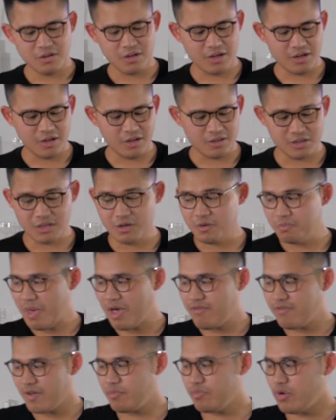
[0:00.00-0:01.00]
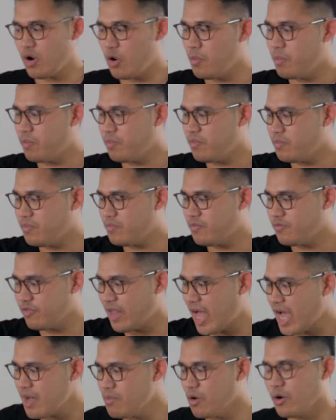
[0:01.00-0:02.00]
Uh, the Mavic Pro
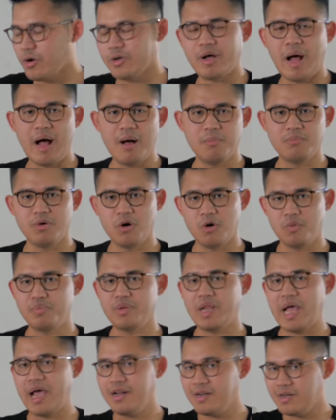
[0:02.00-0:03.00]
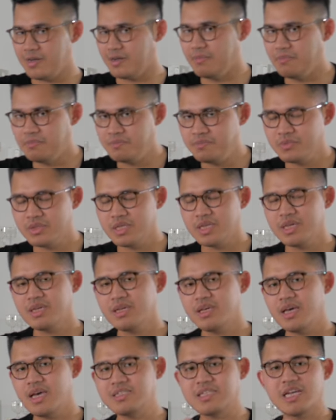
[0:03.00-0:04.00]
Flymore Combo Platinum
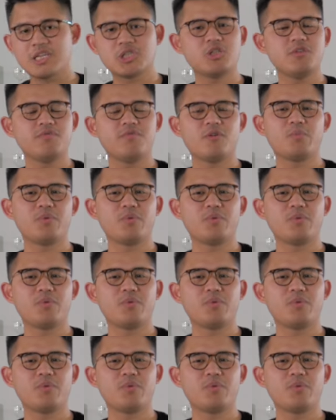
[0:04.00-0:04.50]
is actually for